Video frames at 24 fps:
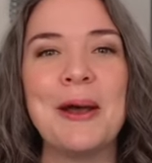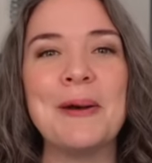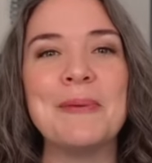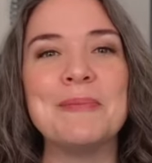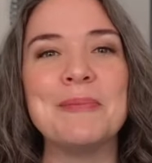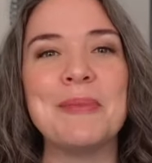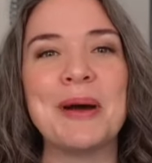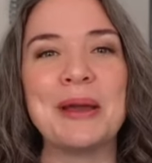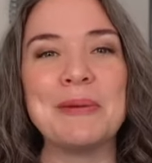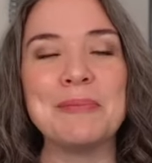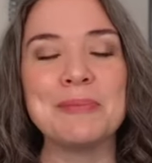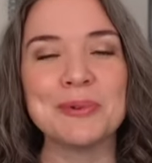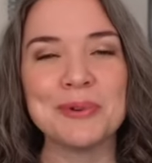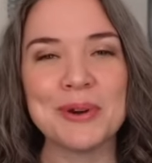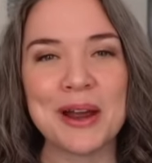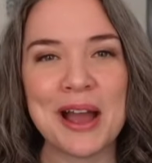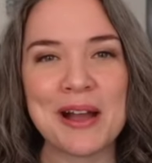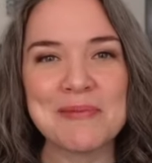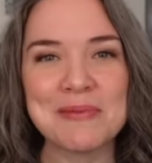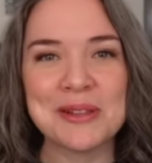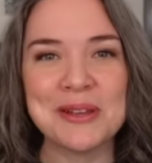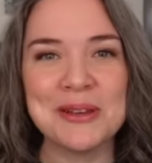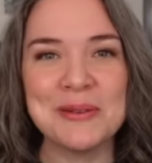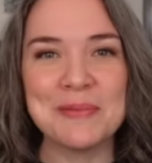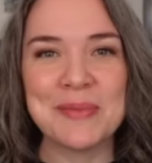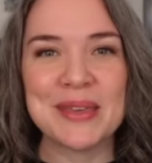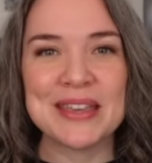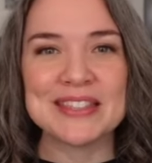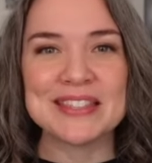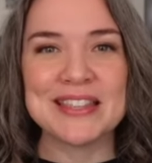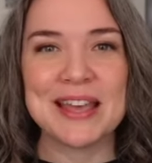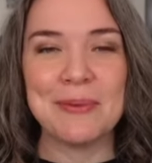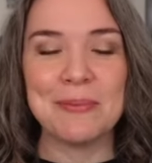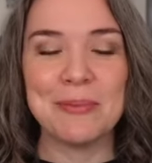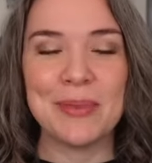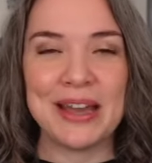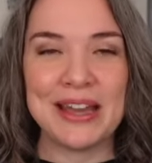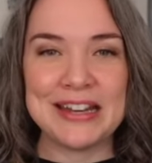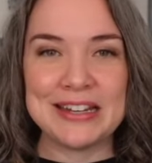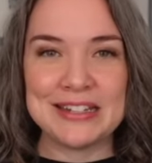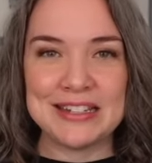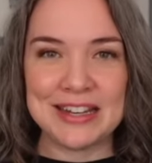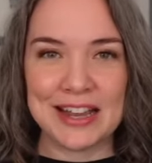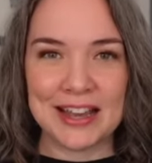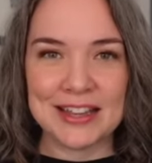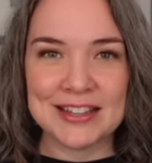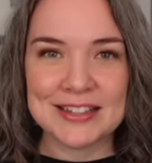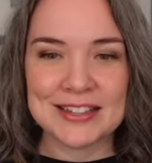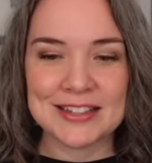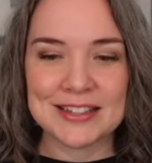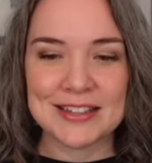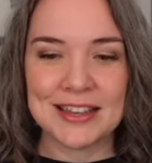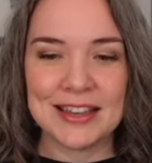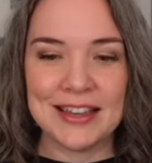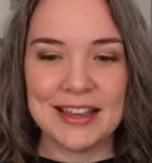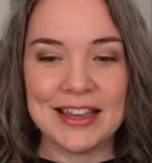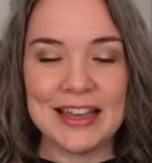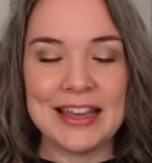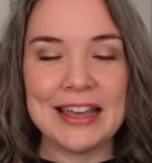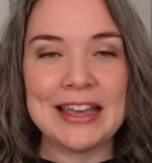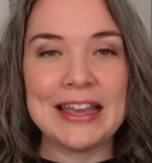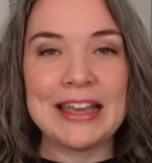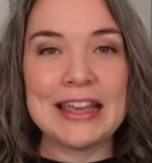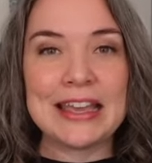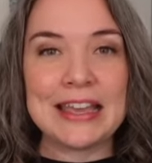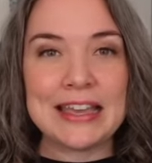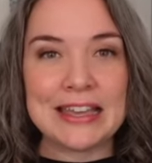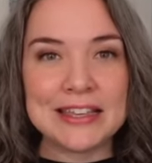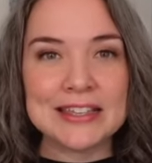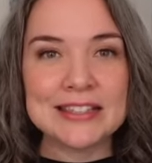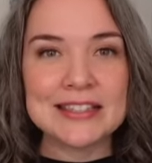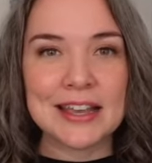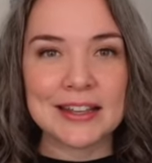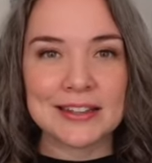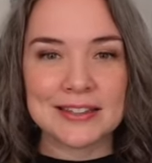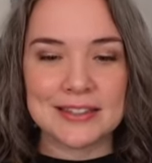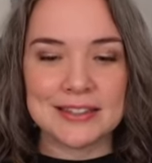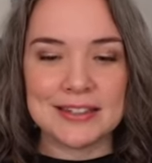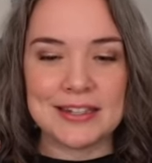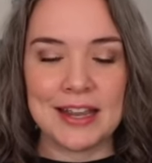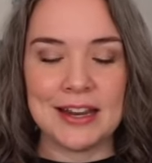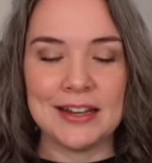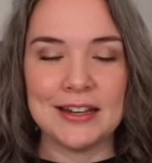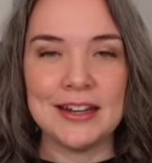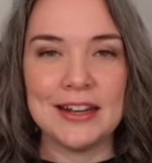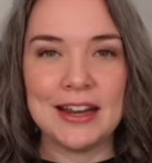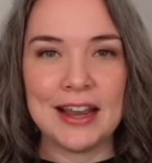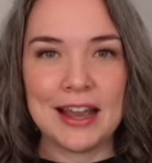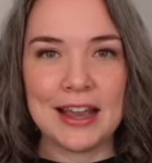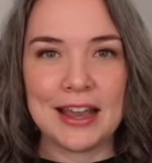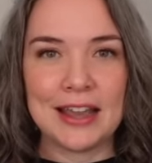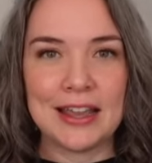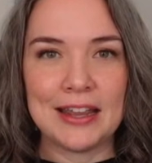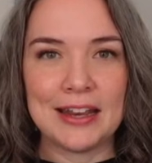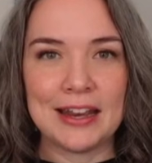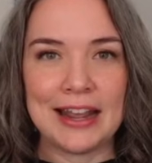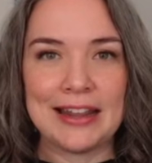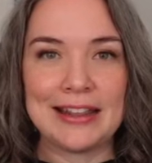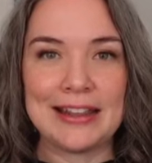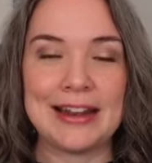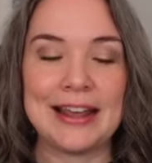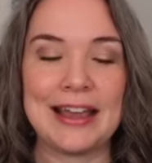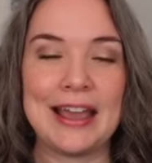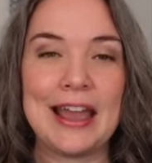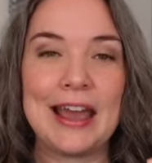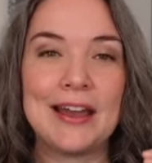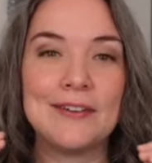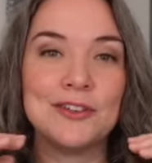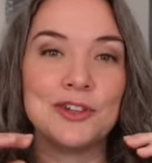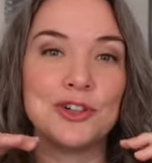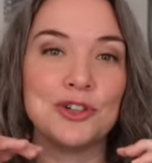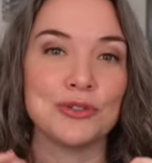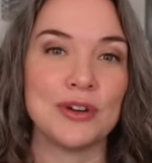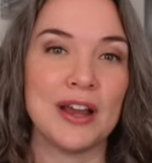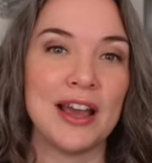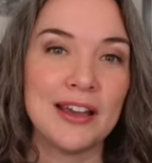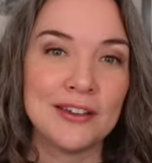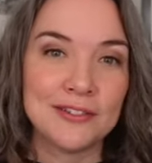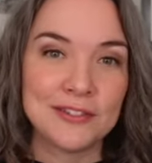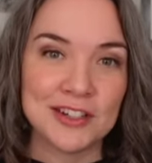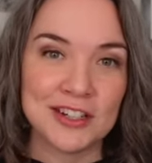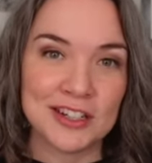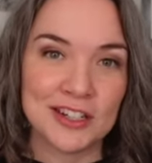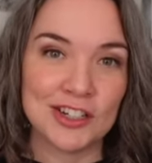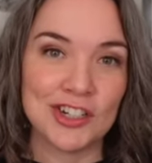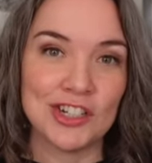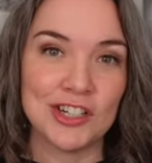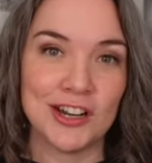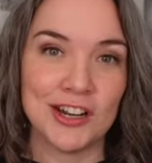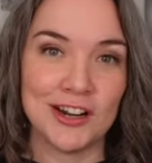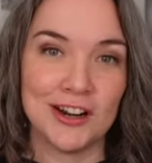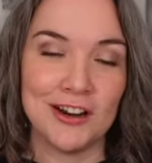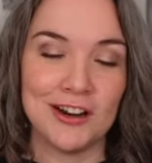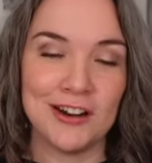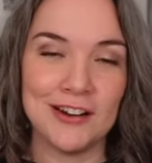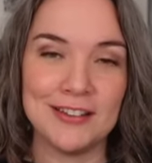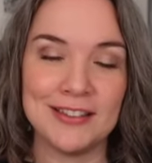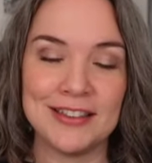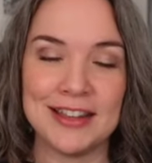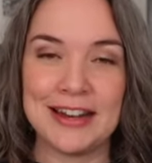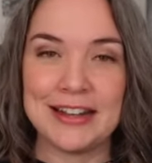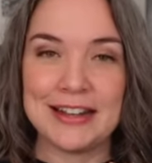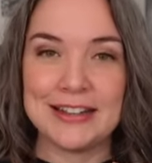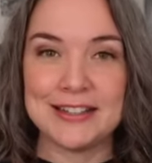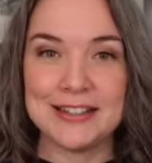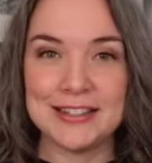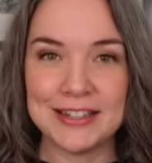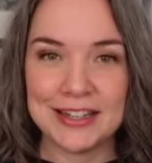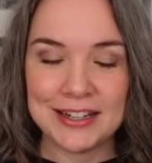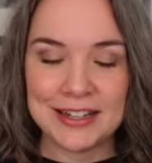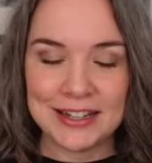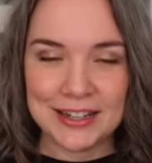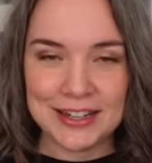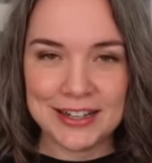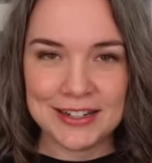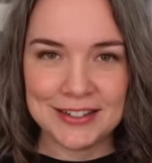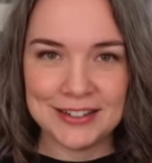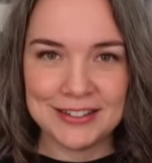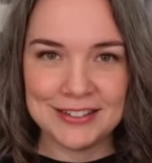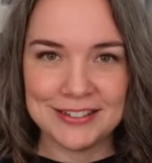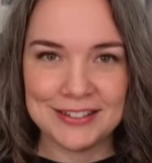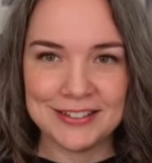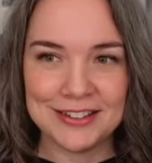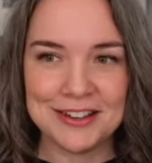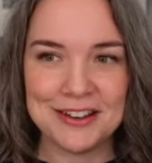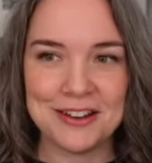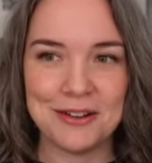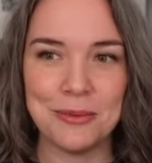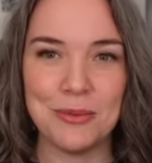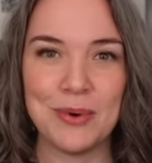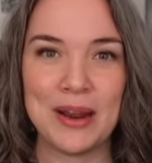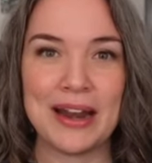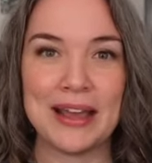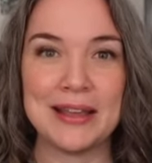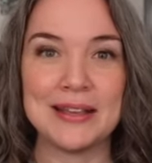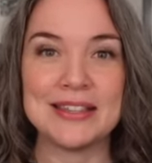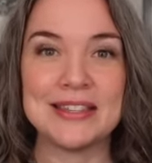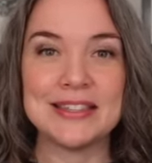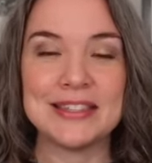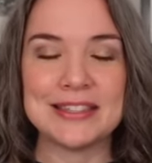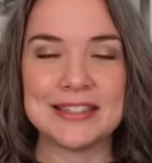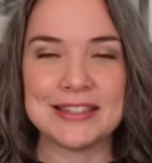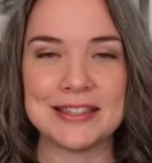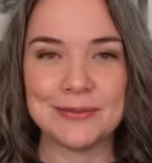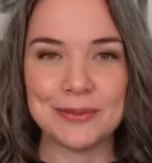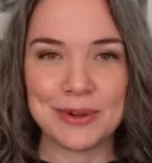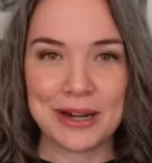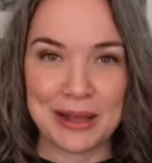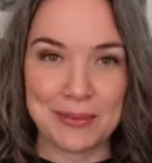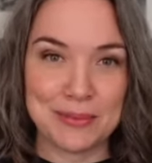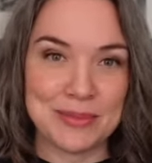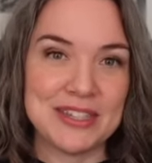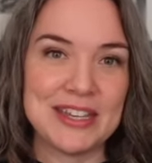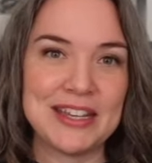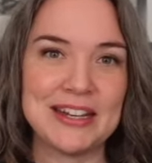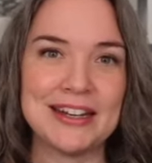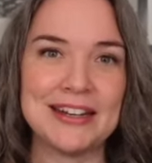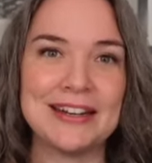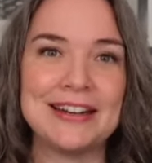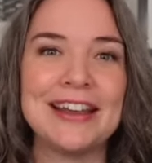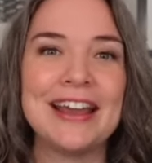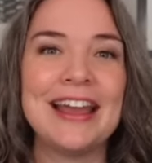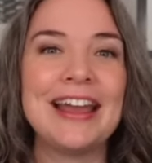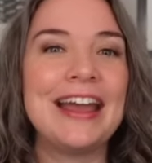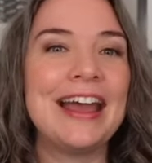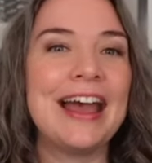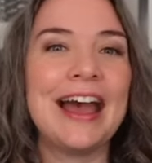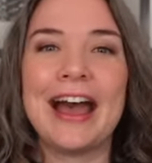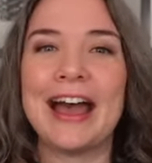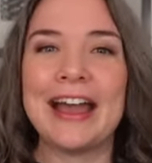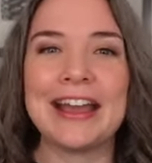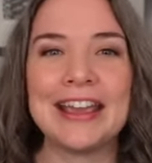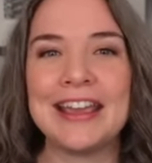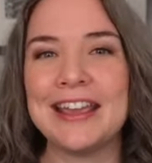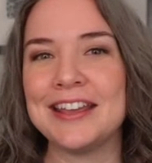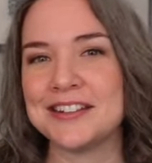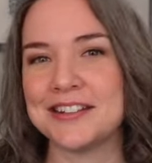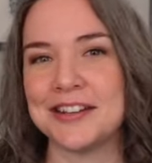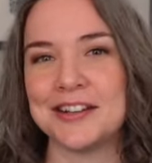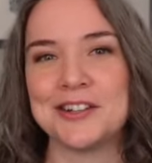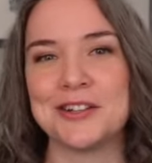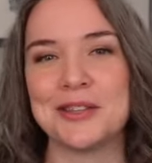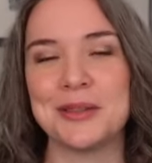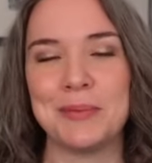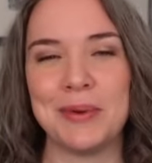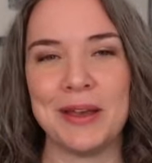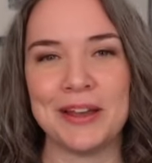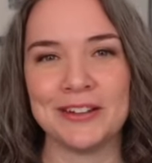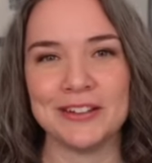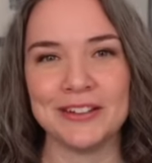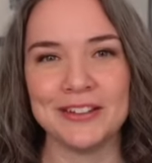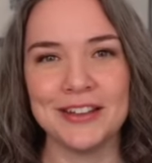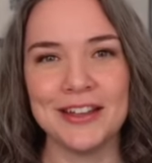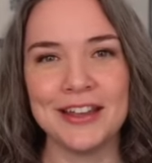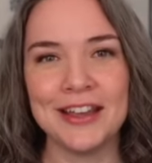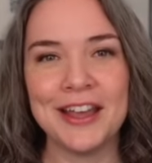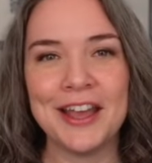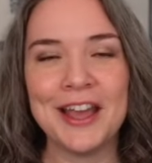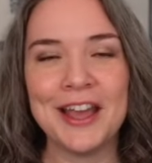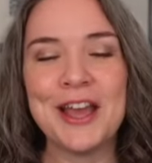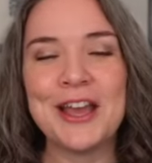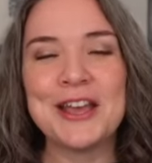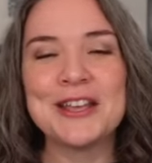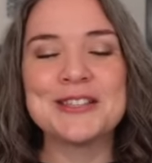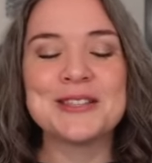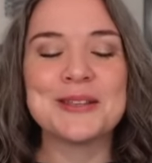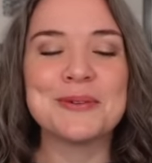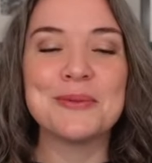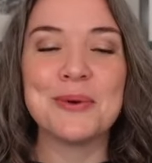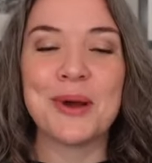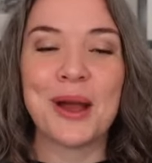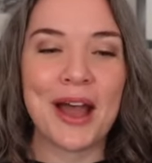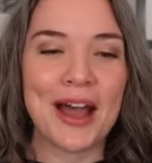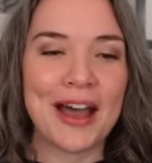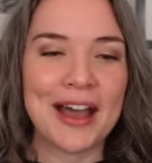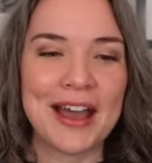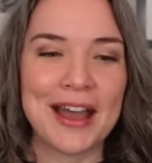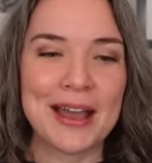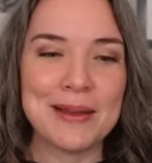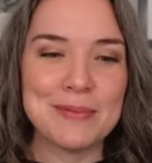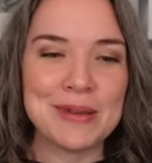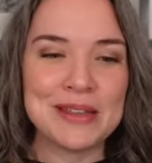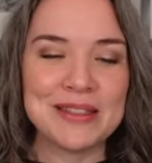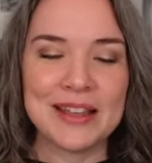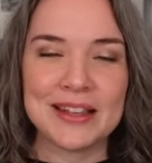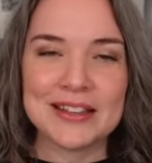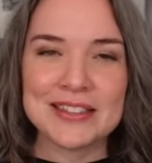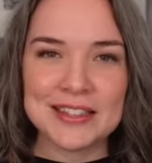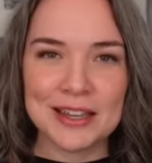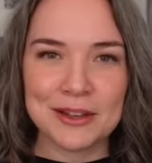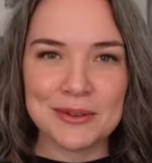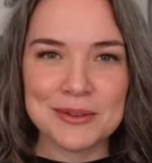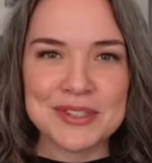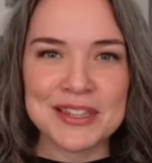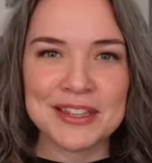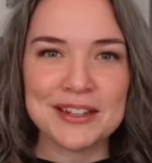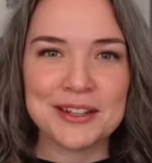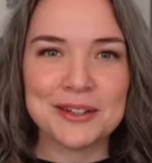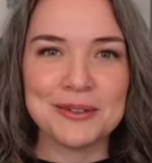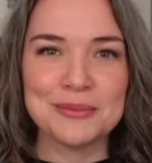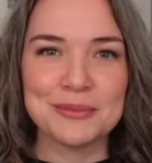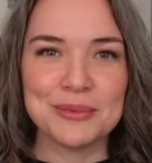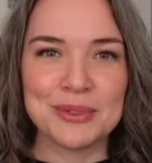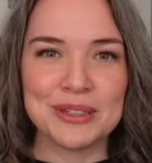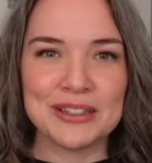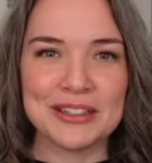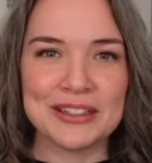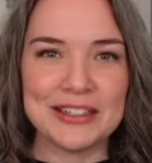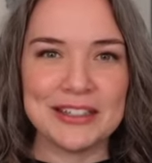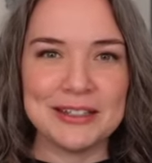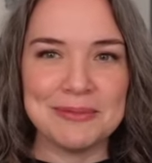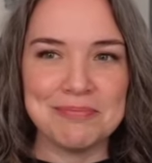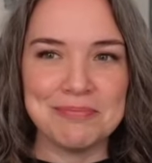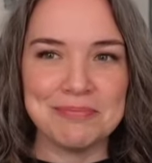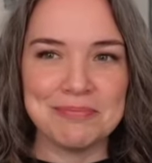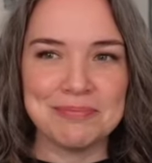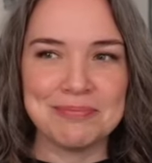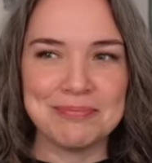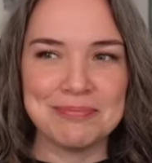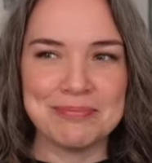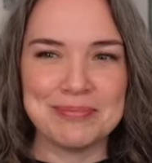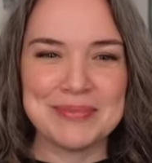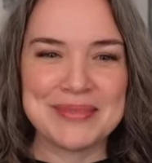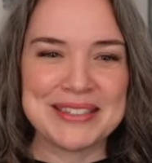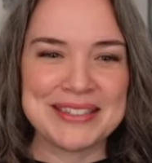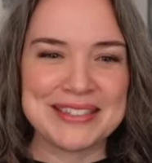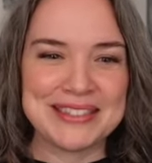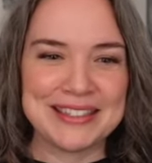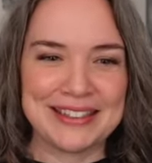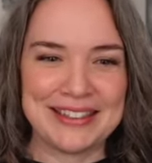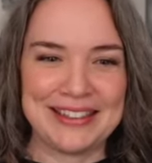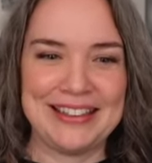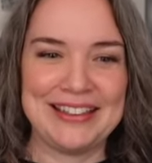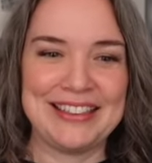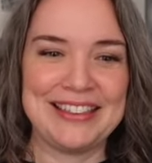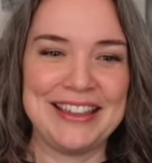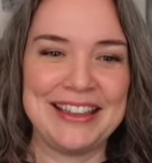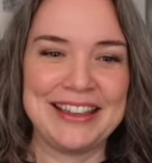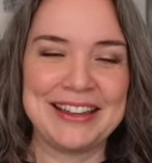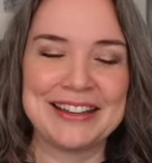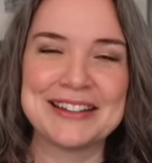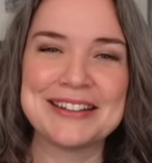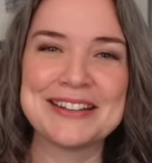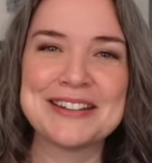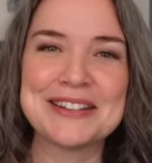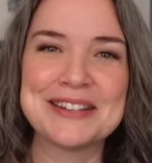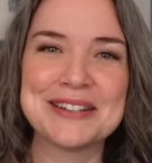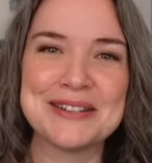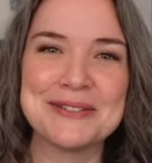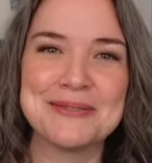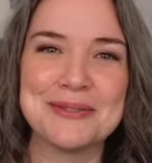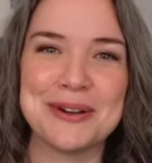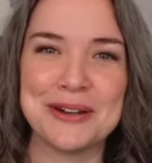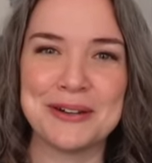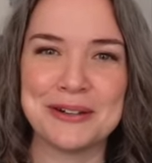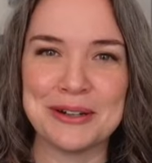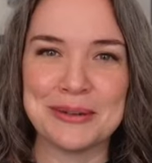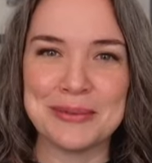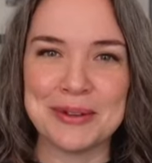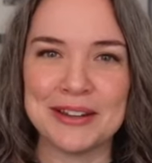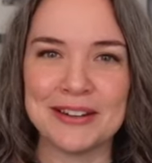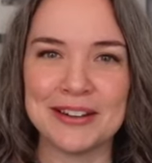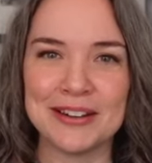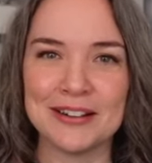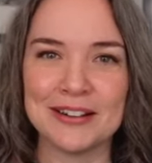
My problem is that my desk is at standing height and then I have a drafting chair that I sit in when I when I'm seated I can't touch the pedal. So, I mean, that sounds like a really silly thing to wonder about.